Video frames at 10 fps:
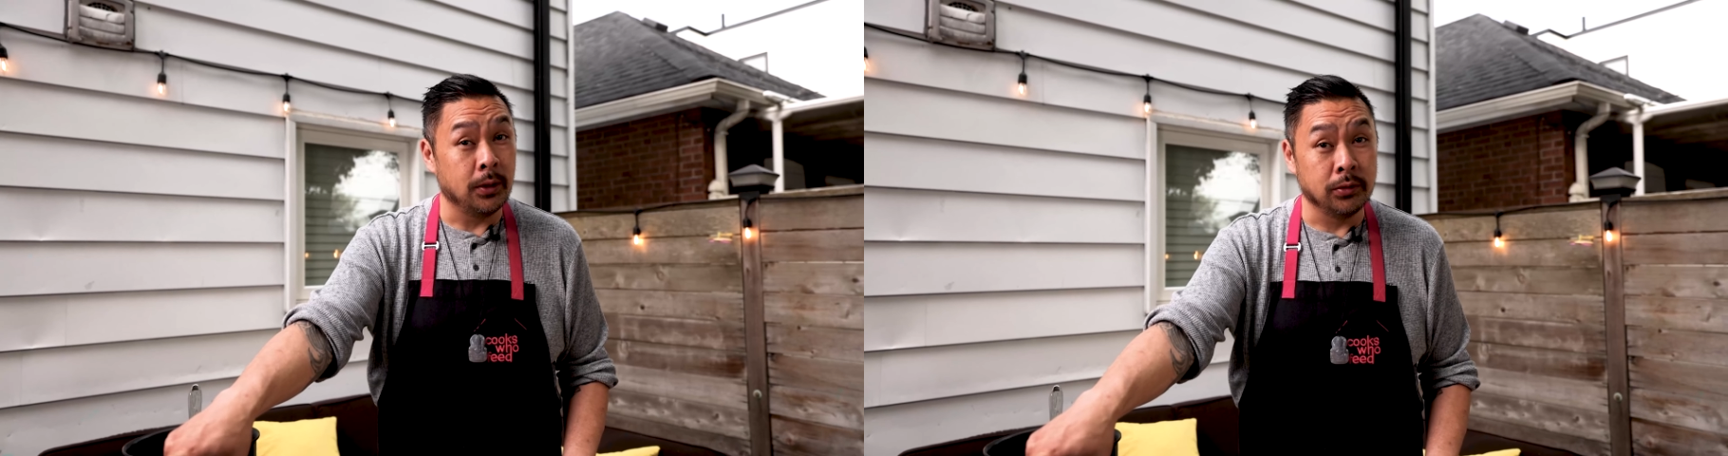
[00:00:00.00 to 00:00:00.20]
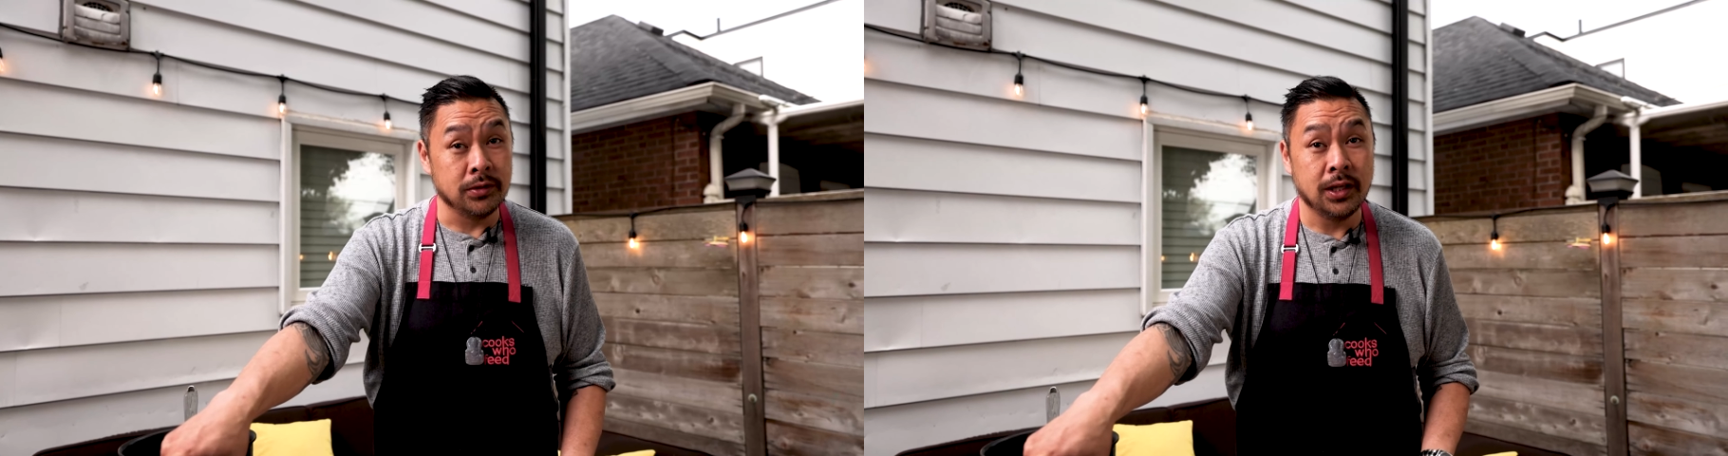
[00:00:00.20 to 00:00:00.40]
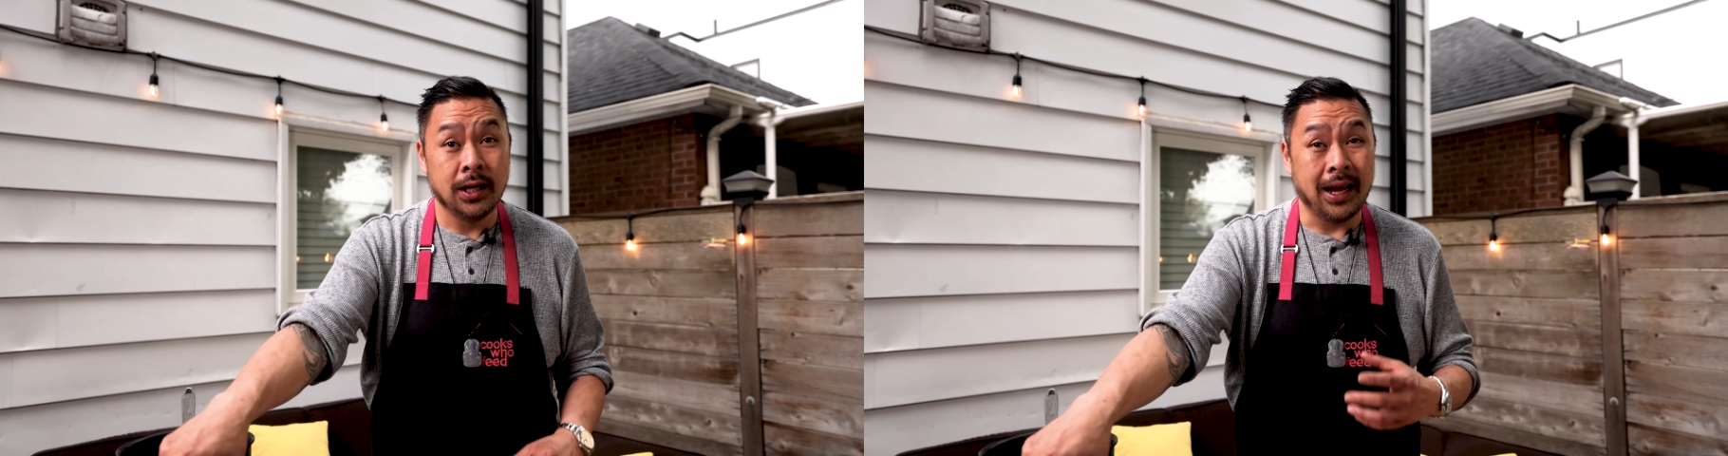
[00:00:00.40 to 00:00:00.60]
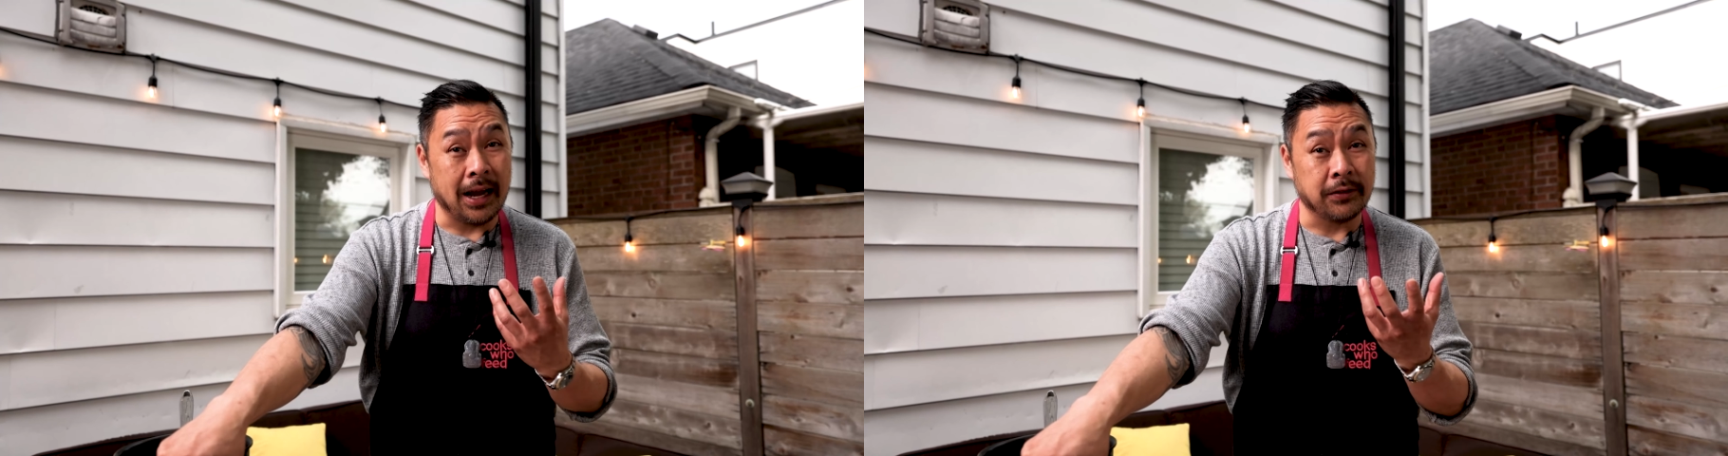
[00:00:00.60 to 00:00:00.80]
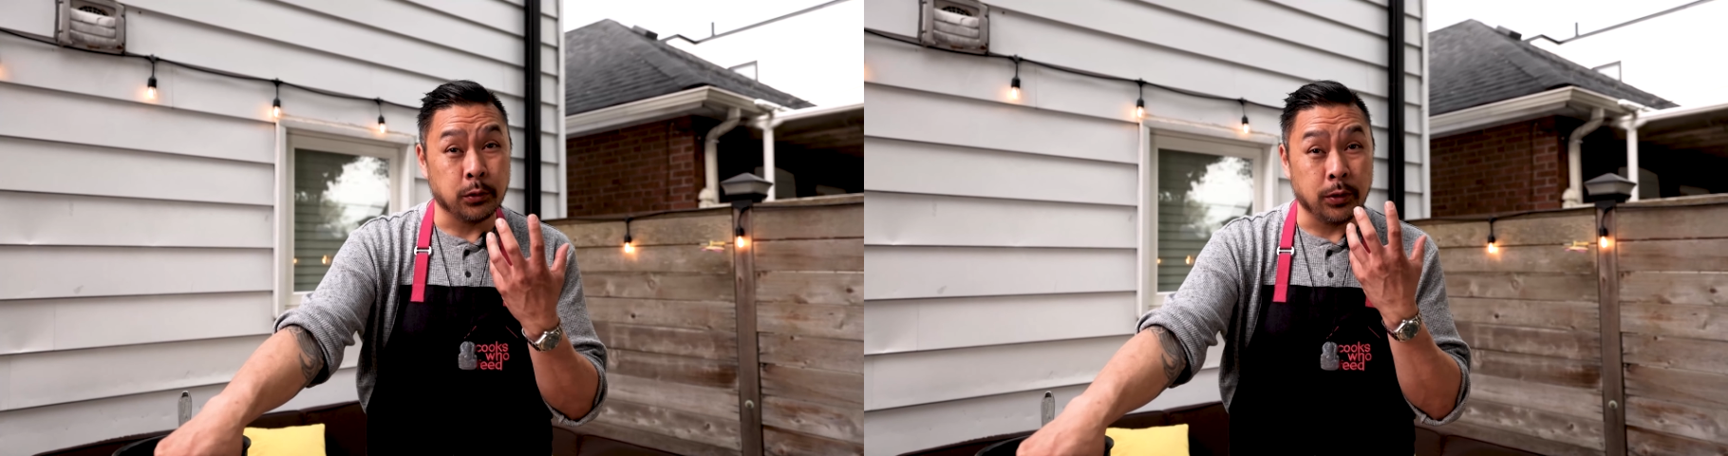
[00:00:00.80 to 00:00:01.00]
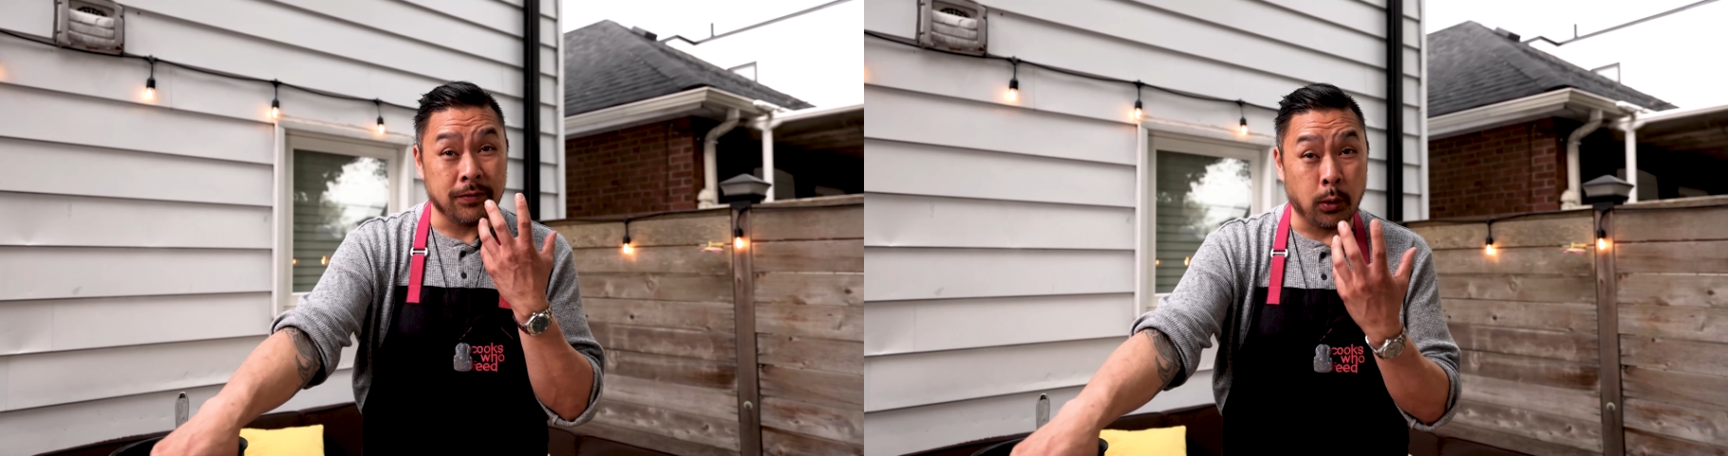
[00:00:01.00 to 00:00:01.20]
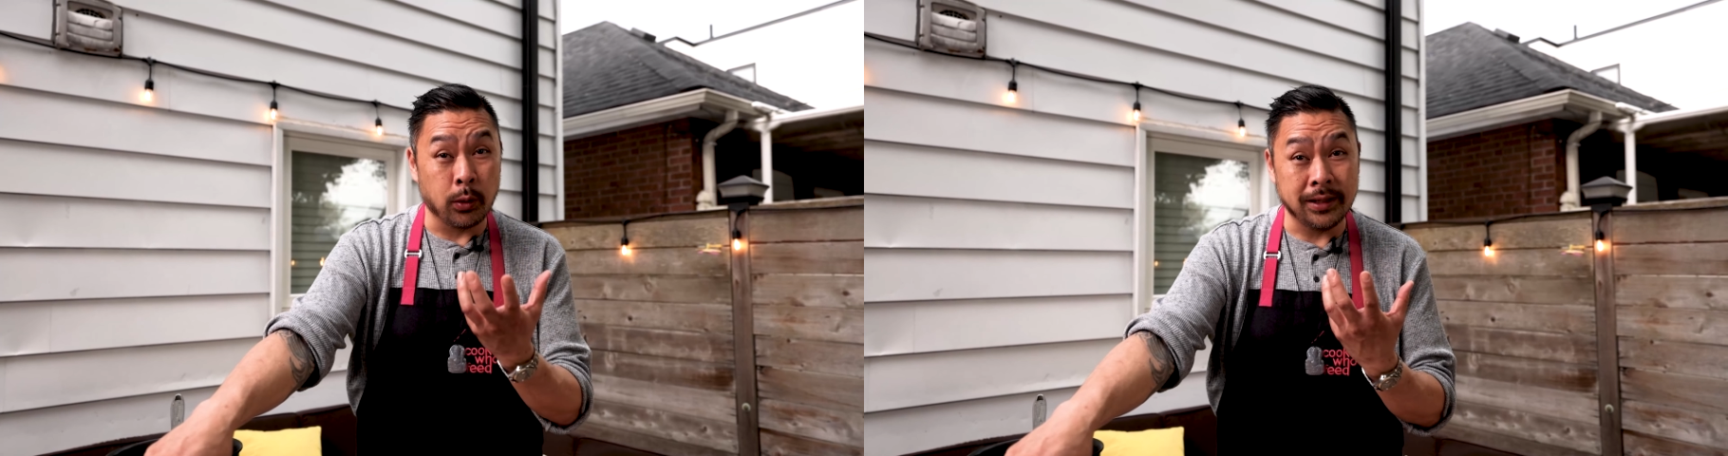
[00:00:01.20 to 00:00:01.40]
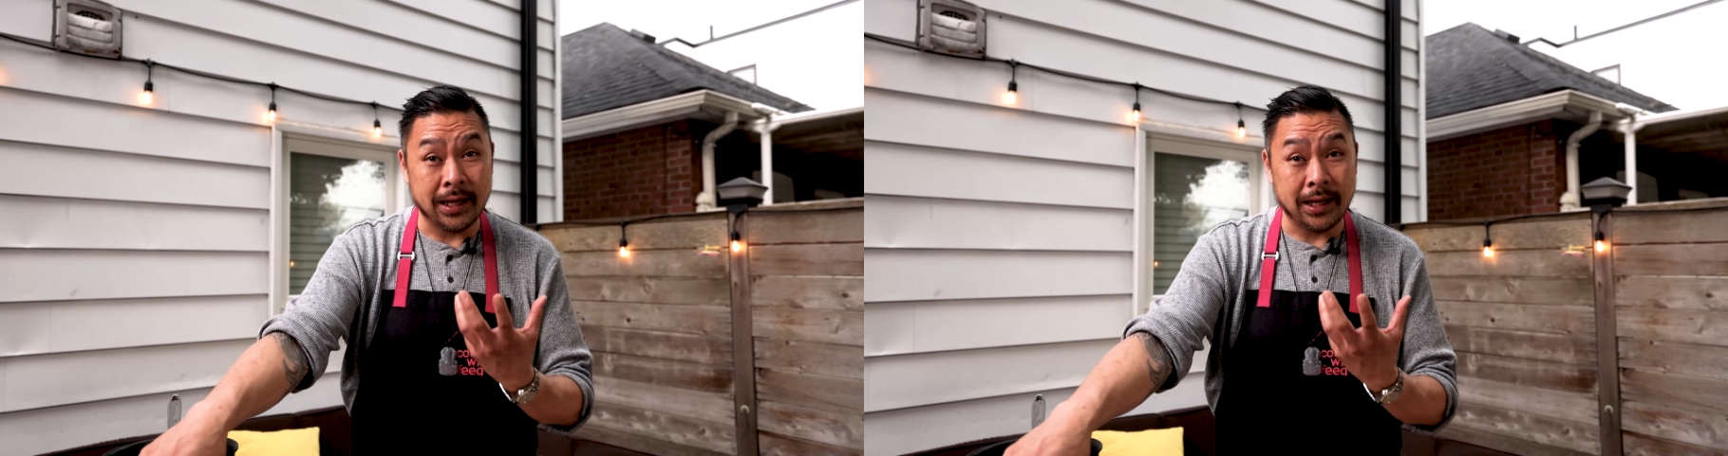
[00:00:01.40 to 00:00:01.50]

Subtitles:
bones after we've broken